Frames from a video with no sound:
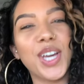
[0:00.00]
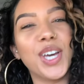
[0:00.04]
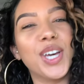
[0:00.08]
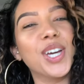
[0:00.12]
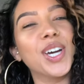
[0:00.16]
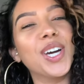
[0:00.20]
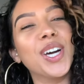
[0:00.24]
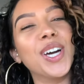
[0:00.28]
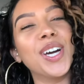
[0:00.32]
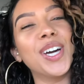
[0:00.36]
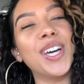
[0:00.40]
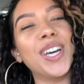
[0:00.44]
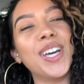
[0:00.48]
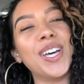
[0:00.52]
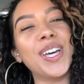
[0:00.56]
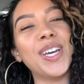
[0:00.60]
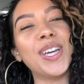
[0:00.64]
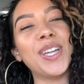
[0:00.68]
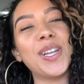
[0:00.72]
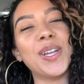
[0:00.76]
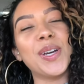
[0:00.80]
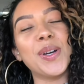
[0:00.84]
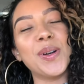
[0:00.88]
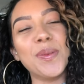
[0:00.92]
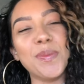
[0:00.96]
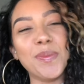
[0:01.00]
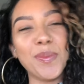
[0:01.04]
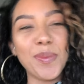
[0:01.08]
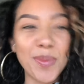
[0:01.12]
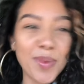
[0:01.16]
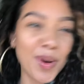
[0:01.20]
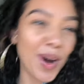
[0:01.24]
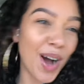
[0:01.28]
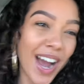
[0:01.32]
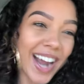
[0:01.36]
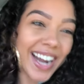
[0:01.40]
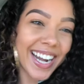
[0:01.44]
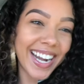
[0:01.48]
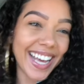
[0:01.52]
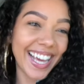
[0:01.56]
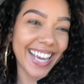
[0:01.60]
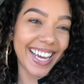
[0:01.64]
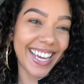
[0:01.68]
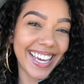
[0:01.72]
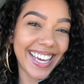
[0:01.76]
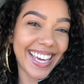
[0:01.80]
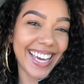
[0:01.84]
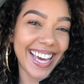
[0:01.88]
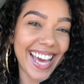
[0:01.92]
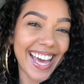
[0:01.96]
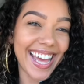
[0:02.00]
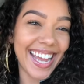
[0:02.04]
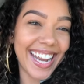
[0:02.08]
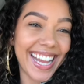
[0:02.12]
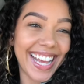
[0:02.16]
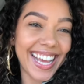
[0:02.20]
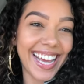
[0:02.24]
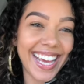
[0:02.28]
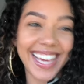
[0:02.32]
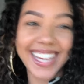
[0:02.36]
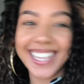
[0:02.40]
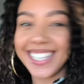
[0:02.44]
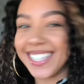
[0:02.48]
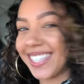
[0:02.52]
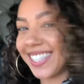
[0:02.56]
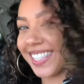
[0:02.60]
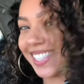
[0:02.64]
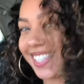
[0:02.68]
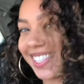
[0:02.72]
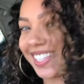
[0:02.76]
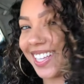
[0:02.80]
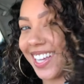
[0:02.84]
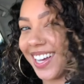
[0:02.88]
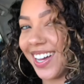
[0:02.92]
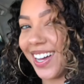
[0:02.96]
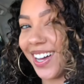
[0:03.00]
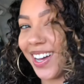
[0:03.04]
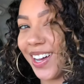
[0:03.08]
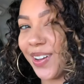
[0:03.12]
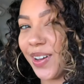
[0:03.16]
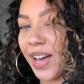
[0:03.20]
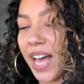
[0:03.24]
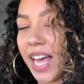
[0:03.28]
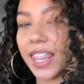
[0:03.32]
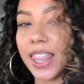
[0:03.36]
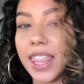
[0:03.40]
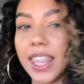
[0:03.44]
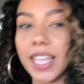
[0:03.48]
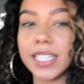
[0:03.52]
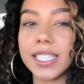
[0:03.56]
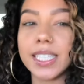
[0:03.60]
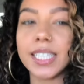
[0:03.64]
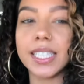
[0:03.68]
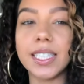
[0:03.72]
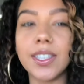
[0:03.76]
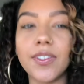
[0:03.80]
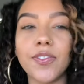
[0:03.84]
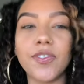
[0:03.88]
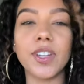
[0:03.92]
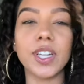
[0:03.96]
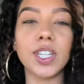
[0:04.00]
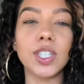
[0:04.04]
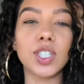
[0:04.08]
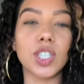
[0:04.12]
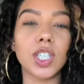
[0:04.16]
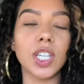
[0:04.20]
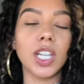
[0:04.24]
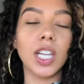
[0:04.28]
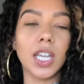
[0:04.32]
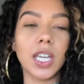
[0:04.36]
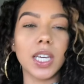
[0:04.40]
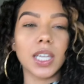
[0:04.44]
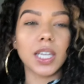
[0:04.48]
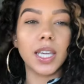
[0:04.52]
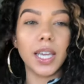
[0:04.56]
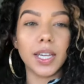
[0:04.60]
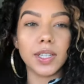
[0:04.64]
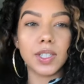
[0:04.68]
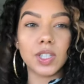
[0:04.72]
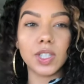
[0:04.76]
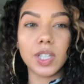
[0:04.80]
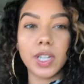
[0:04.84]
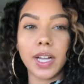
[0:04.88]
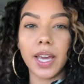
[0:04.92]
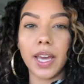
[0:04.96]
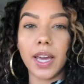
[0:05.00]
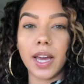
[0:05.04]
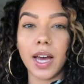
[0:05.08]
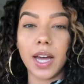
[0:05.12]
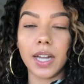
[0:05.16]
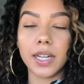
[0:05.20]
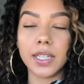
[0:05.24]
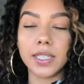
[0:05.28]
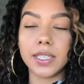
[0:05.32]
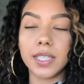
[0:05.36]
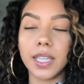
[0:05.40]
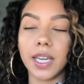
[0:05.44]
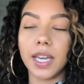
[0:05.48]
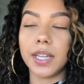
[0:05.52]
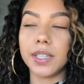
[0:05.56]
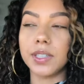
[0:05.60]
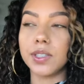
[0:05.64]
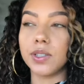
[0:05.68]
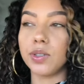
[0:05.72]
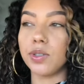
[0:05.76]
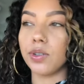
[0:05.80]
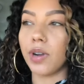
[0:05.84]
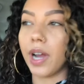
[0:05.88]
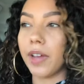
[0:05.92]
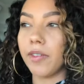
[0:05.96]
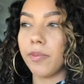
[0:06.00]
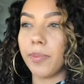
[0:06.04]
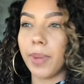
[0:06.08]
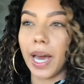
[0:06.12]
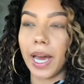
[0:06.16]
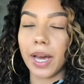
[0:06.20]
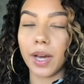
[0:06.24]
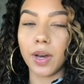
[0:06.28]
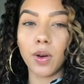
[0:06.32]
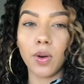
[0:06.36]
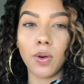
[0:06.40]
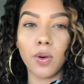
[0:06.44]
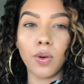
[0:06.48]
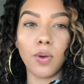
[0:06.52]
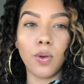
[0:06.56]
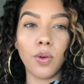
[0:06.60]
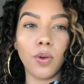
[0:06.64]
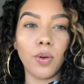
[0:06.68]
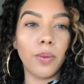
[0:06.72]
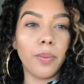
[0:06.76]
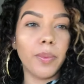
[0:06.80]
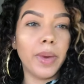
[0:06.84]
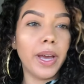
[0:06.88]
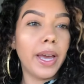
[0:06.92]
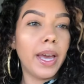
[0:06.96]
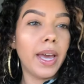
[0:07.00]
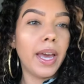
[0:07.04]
Good morning, kitties. So So this is the finished look. Yesterday, honestly, I had to drive back home